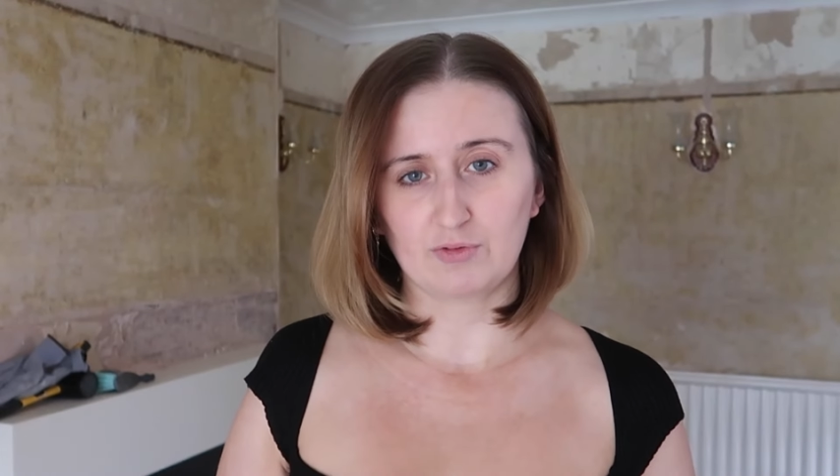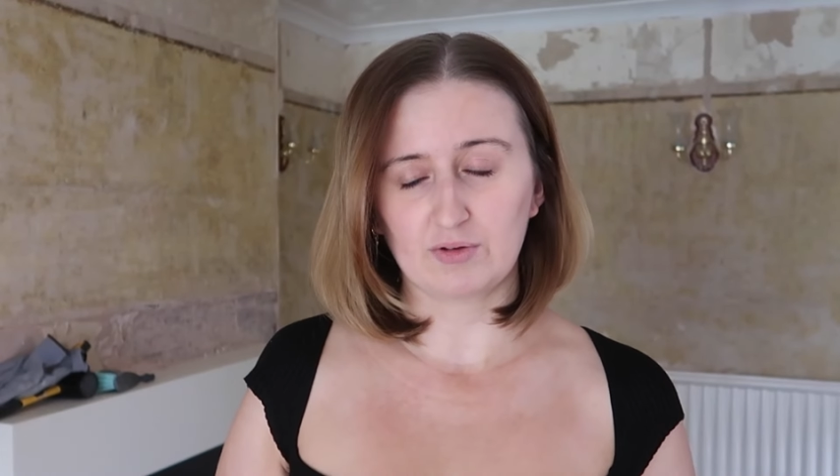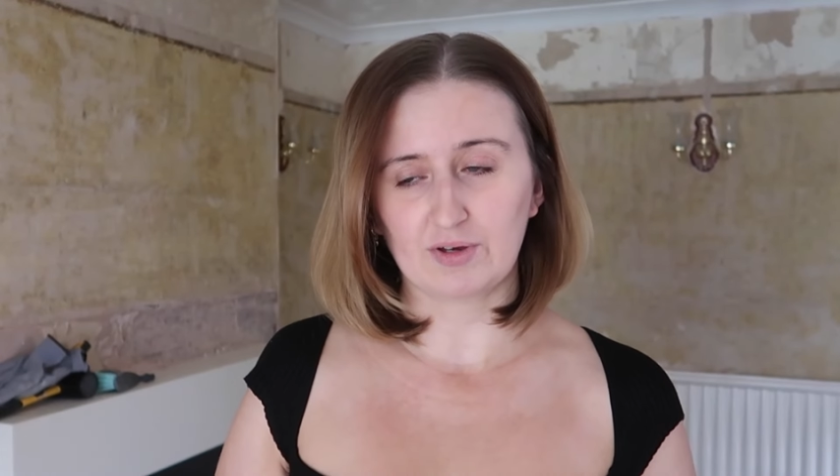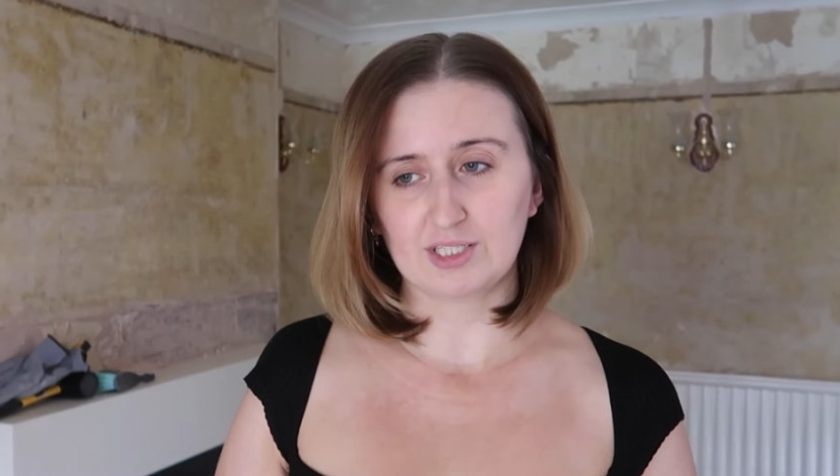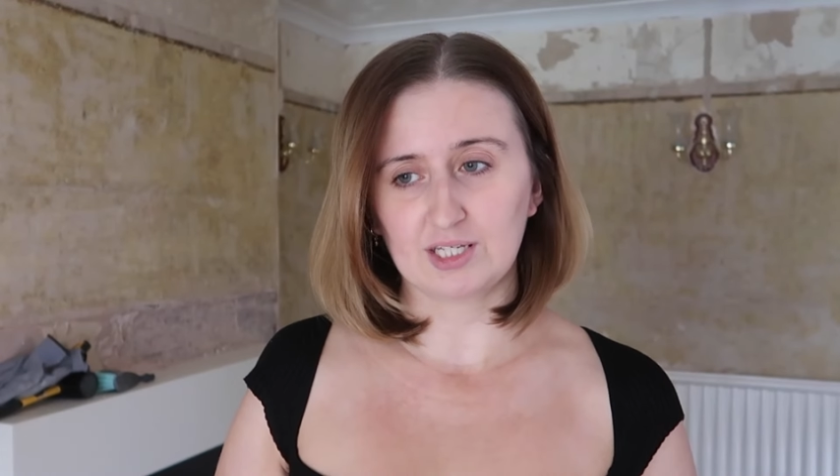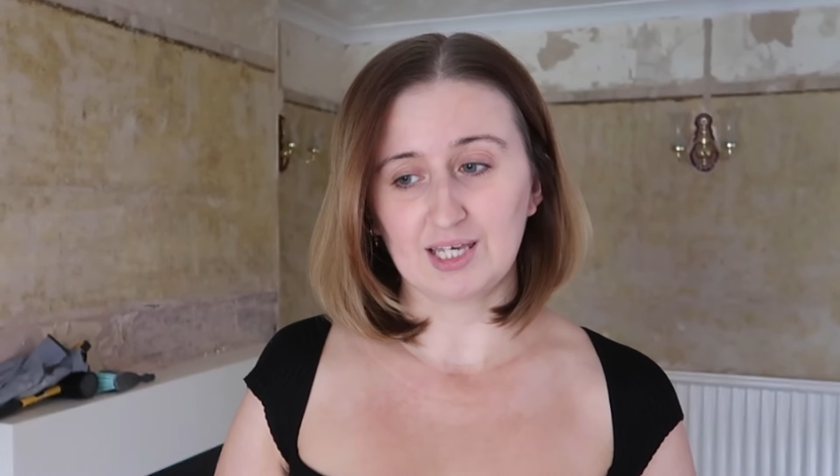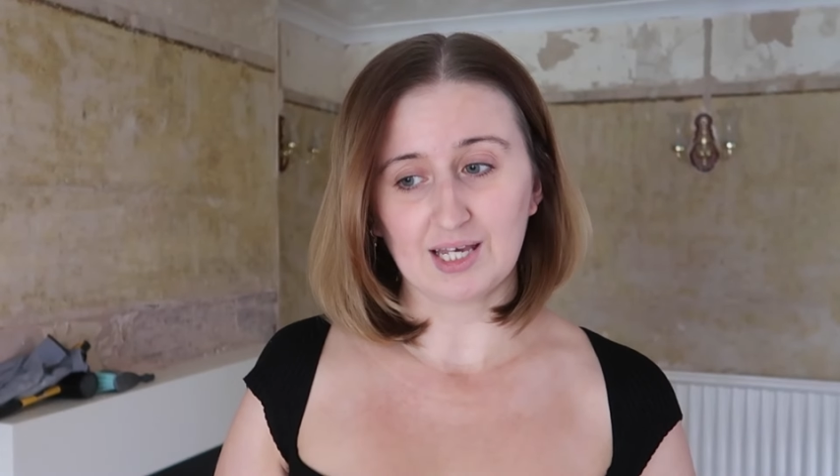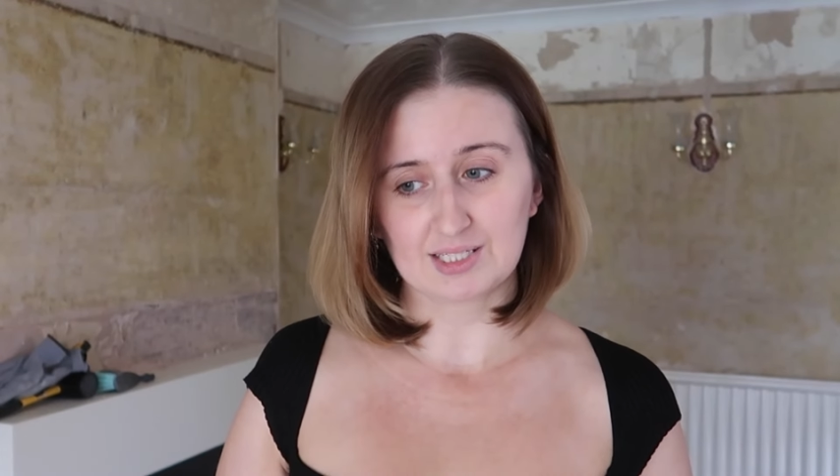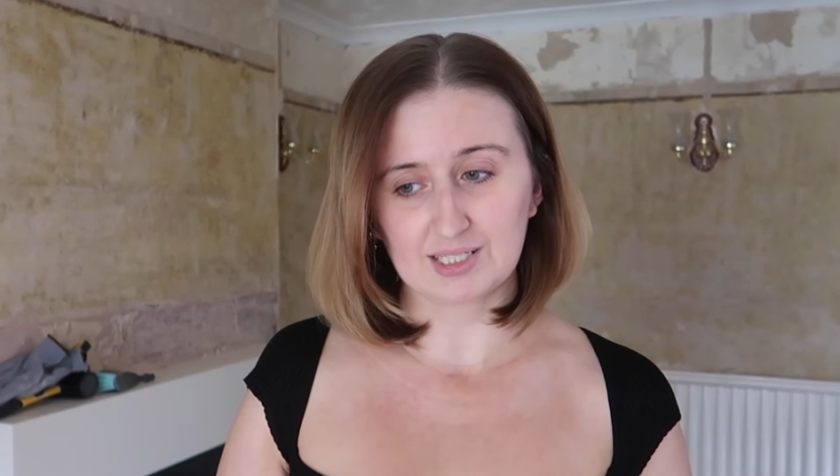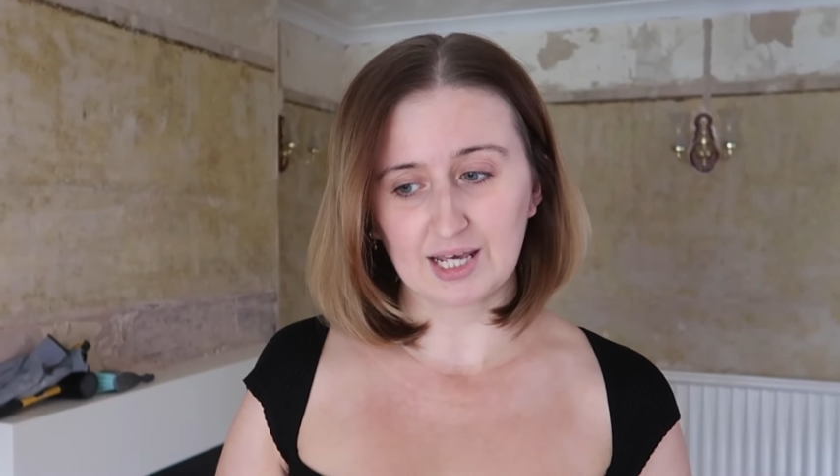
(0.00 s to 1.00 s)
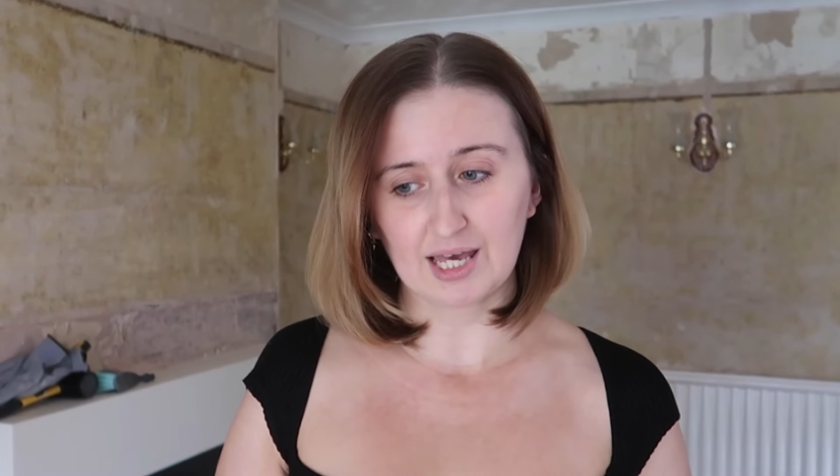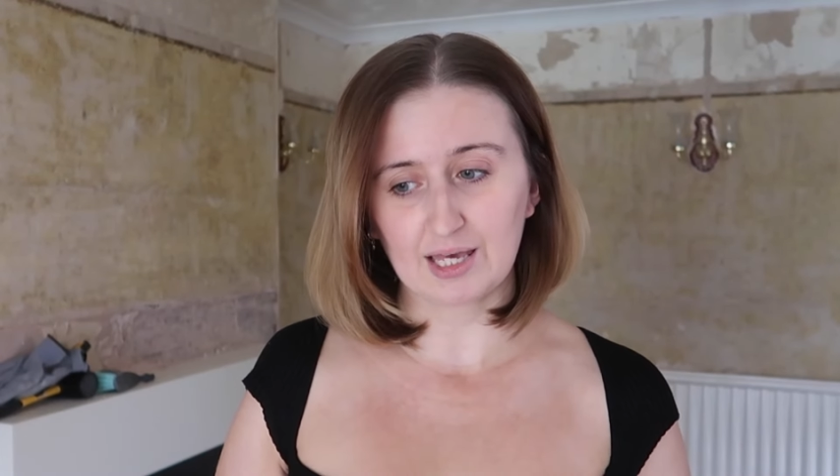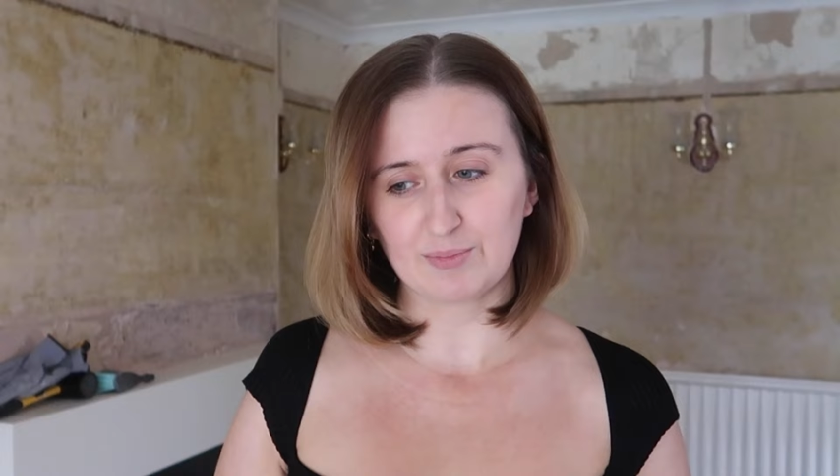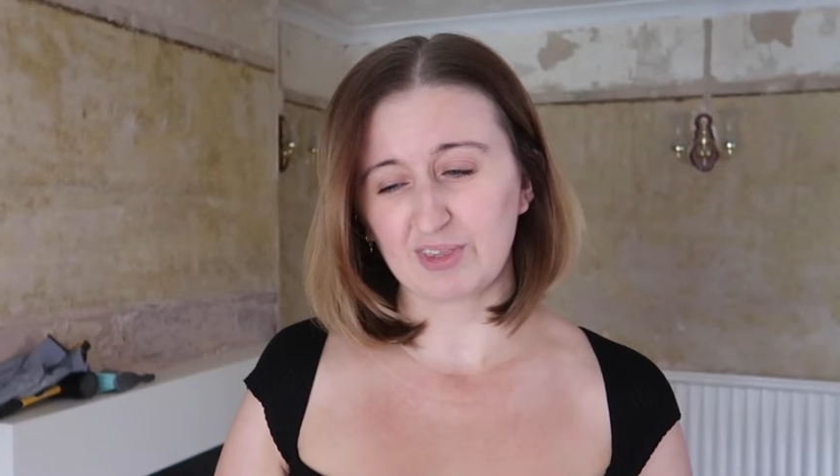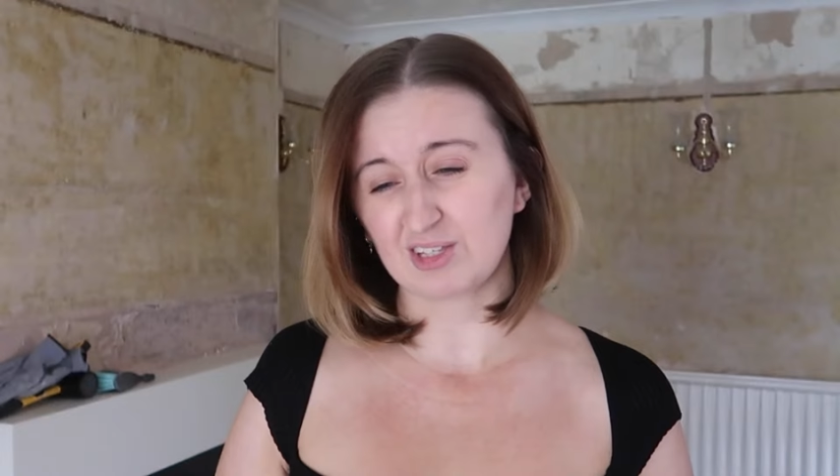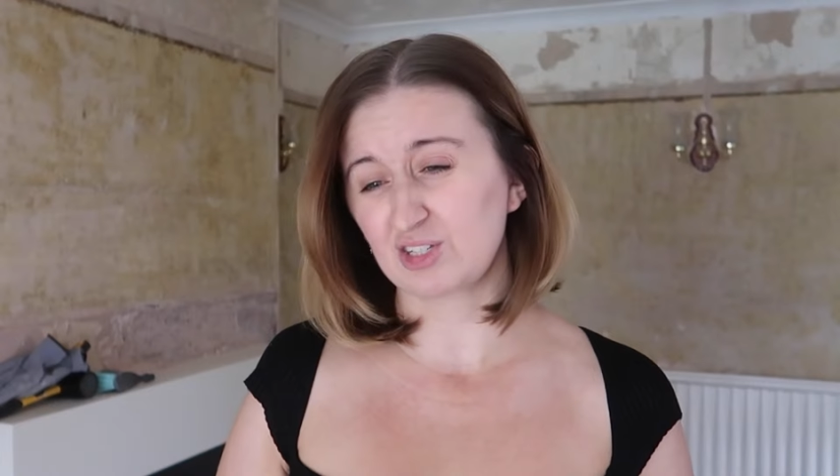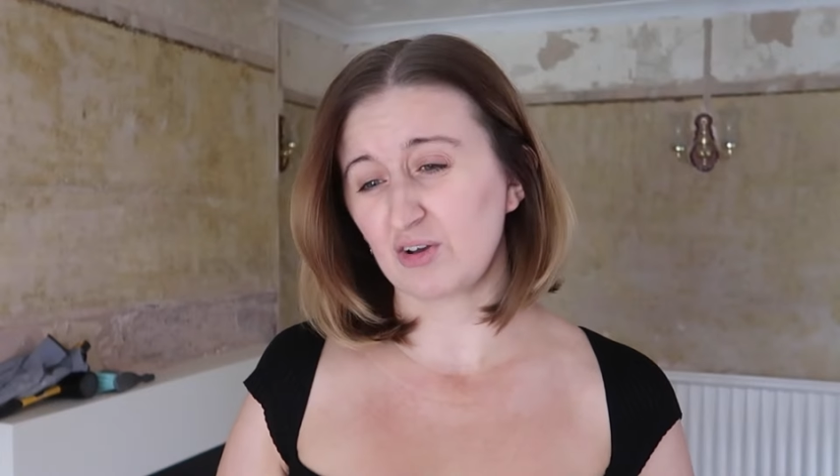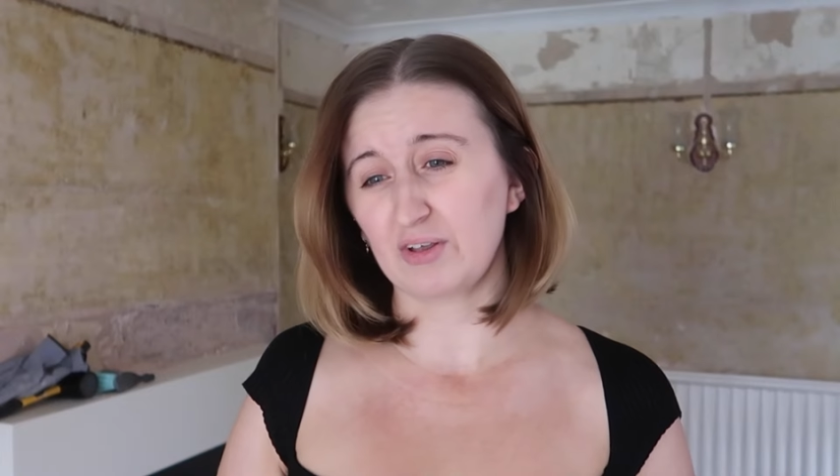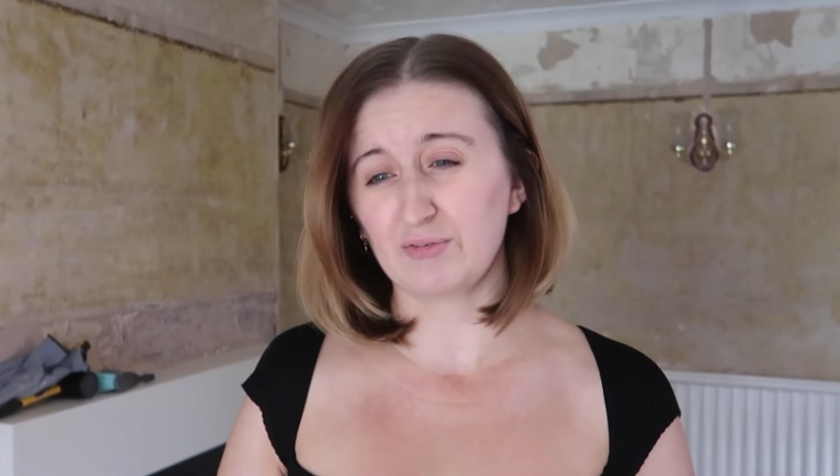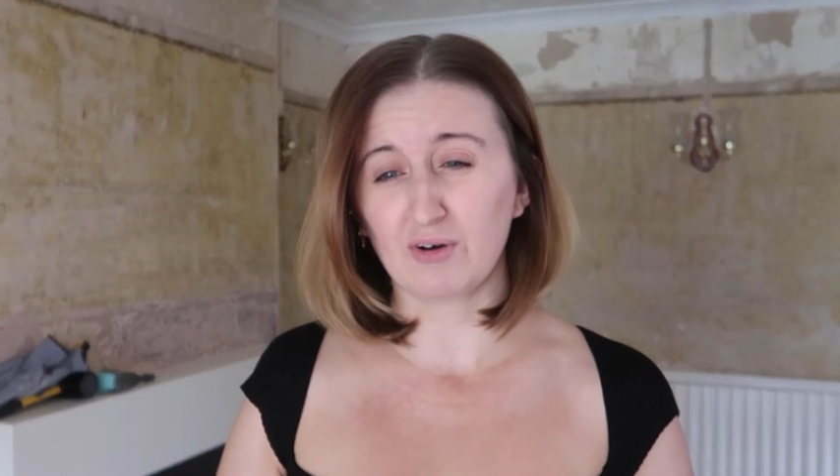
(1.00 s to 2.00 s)
of renovating yesterday, but that's
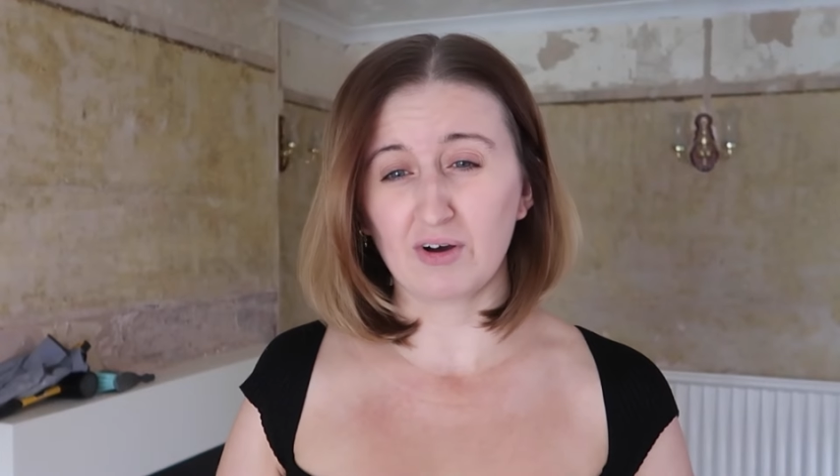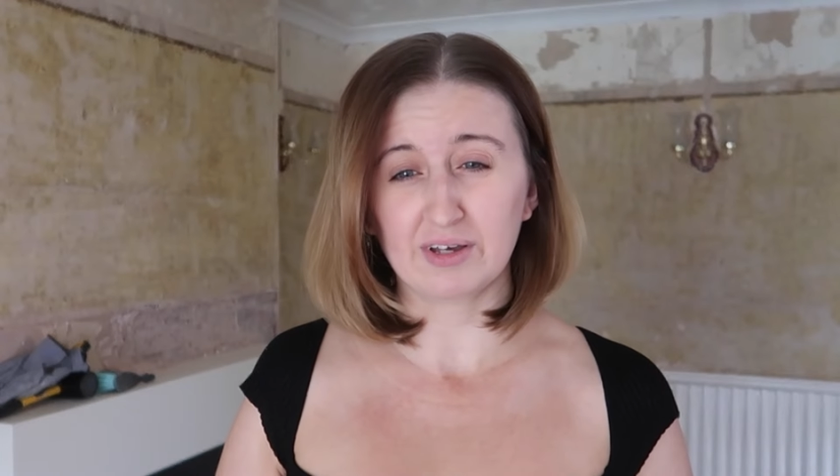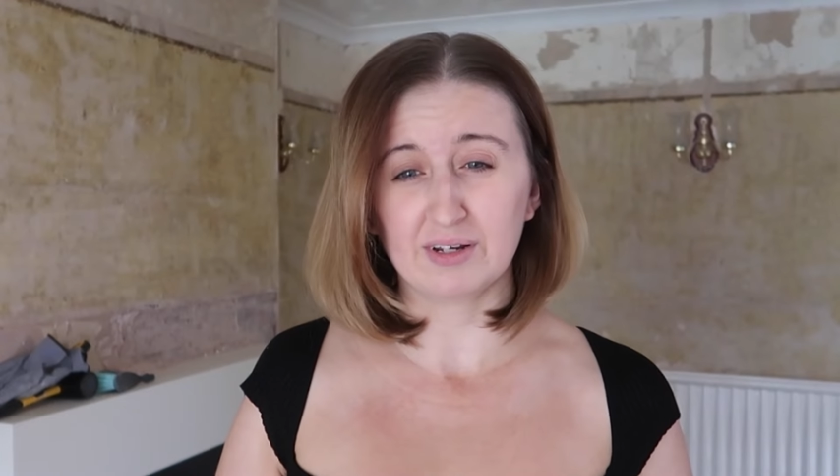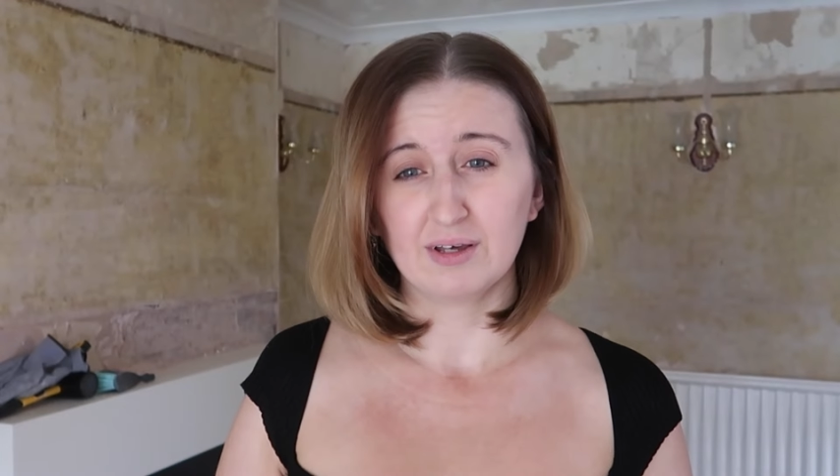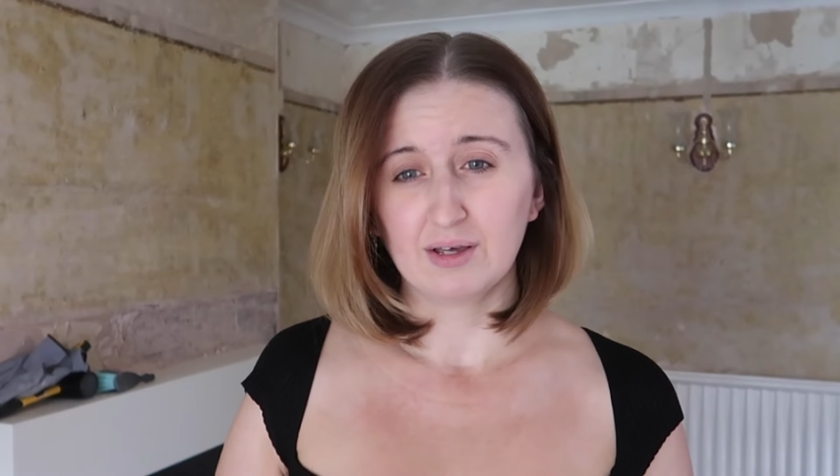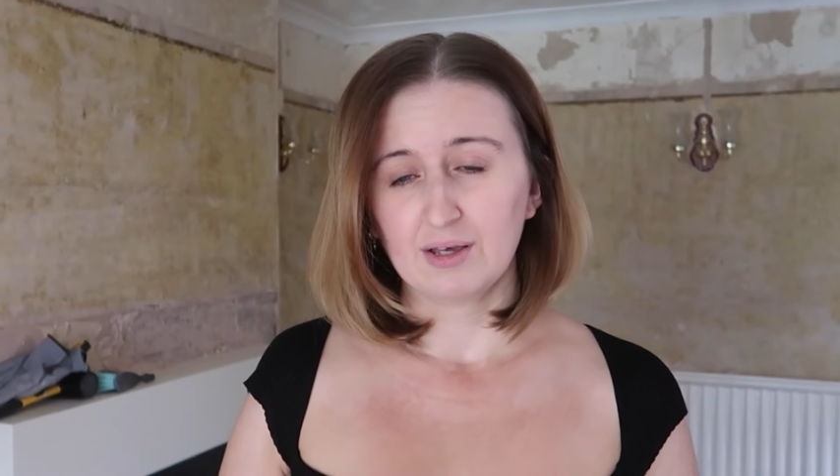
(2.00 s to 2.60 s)
totally fine.